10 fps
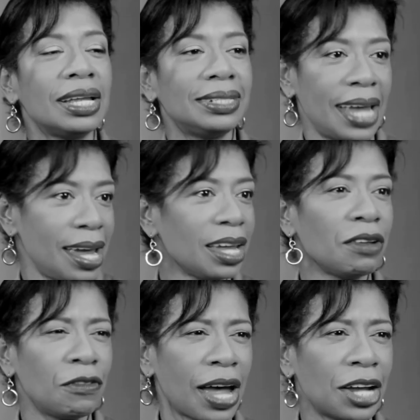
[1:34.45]

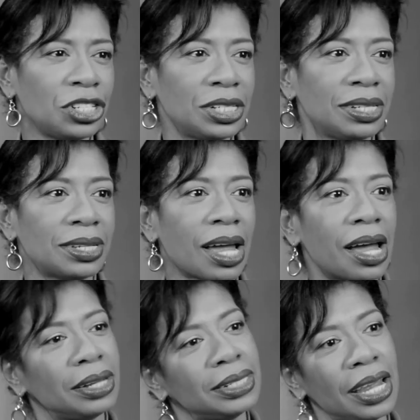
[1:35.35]
taking fashion
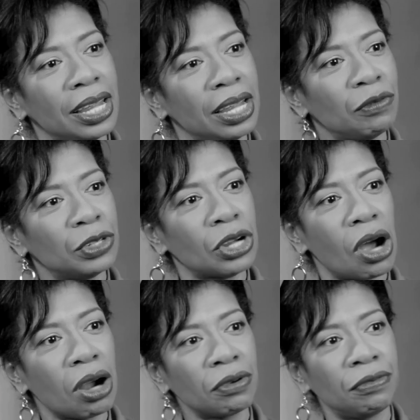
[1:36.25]
design, taking
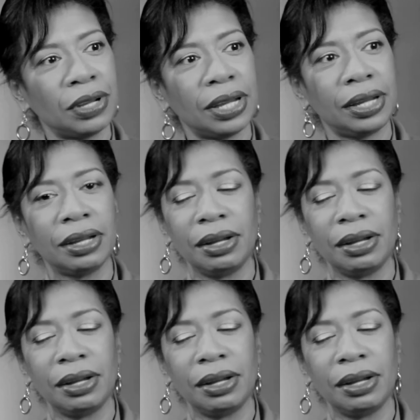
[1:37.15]
photography,